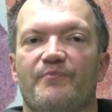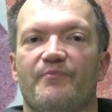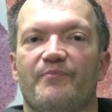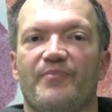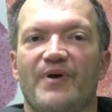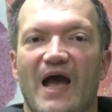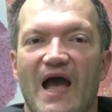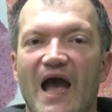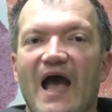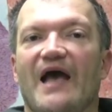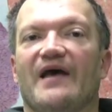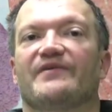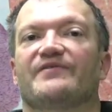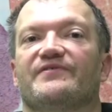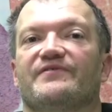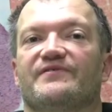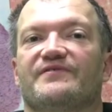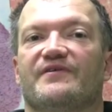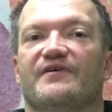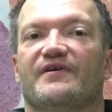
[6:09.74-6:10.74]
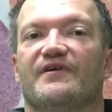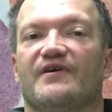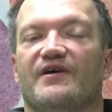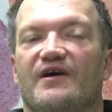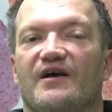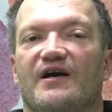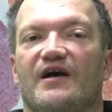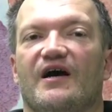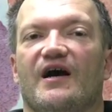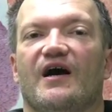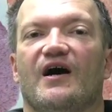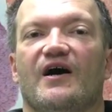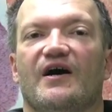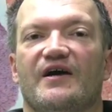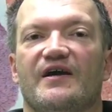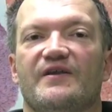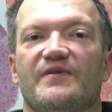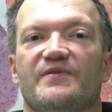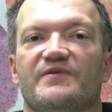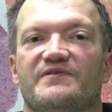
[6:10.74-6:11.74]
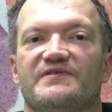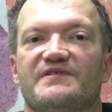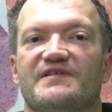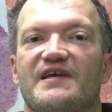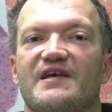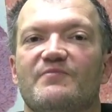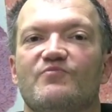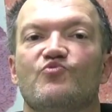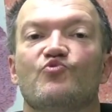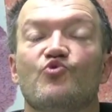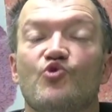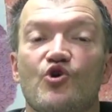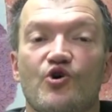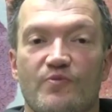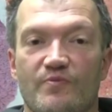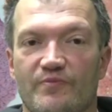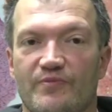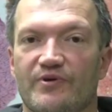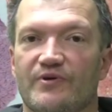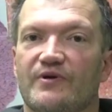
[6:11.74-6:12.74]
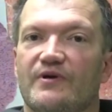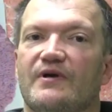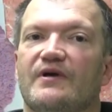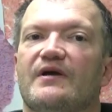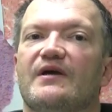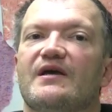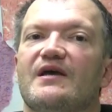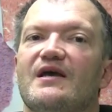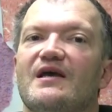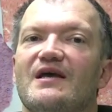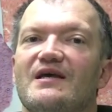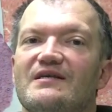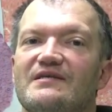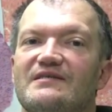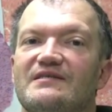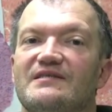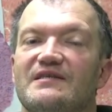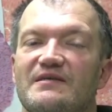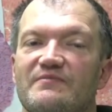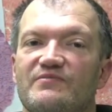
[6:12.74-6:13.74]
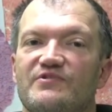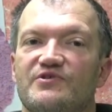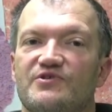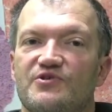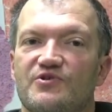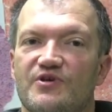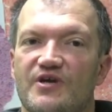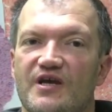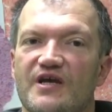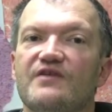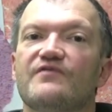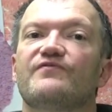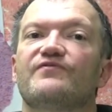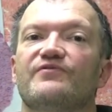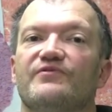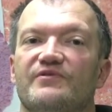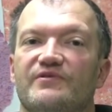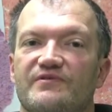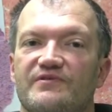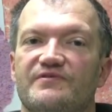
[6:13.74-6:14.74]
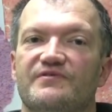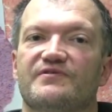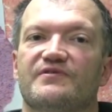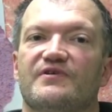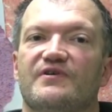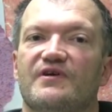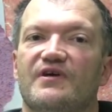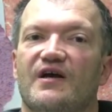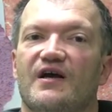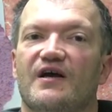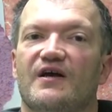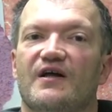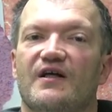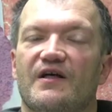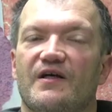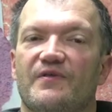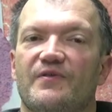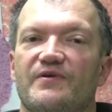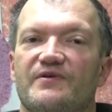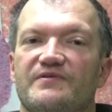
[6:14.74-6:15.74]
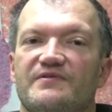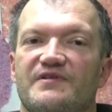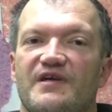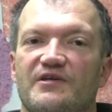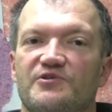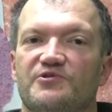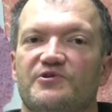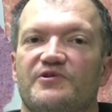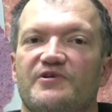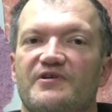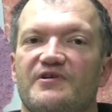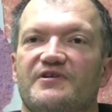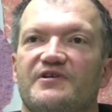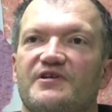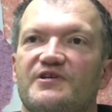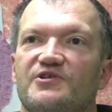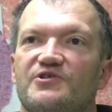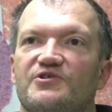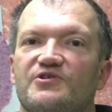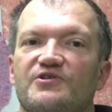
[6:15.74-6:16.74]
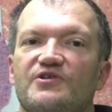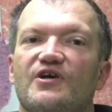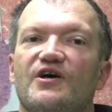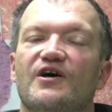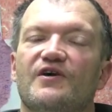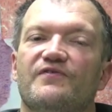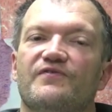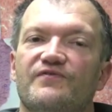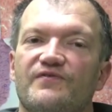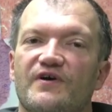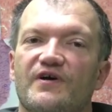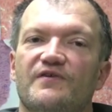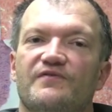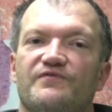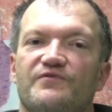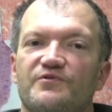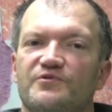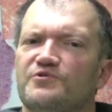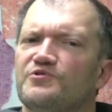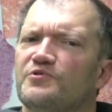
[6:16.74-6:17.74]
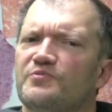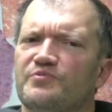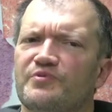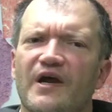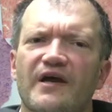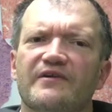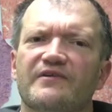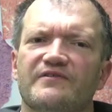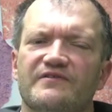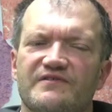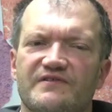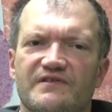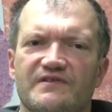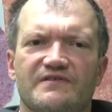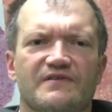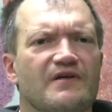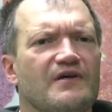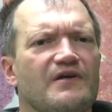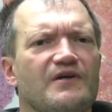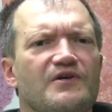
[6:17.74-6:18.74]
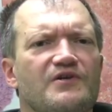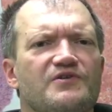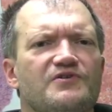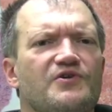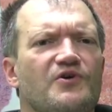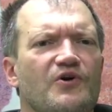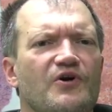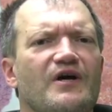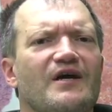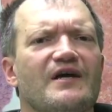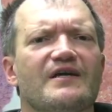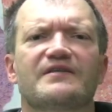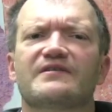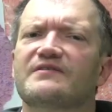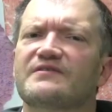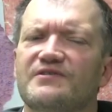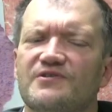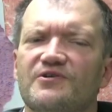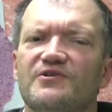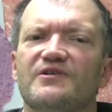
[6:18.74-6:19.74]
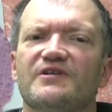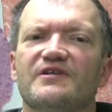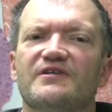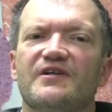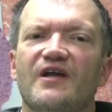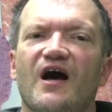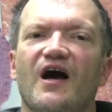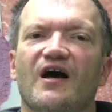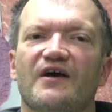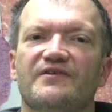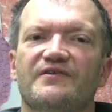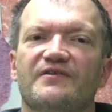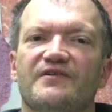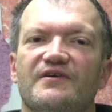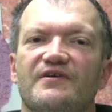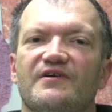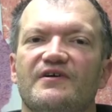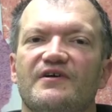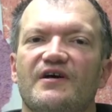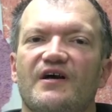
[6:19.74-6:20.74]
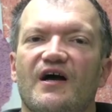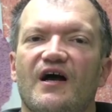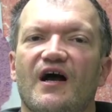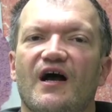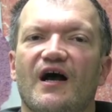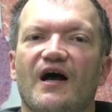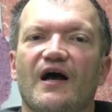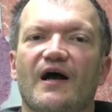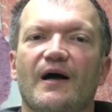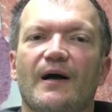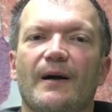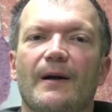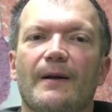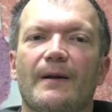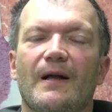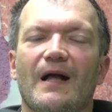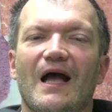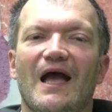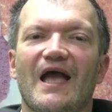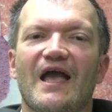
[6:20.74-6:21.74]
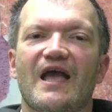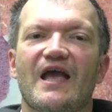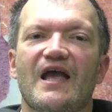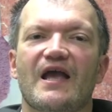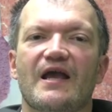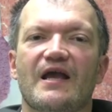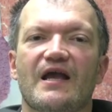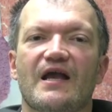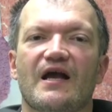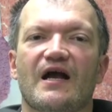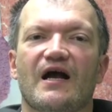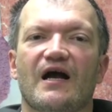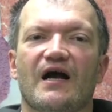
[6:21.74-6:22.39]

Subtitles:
past in the same womb seems to influence the sexual orientation of future pregnancies. So it's certainly not an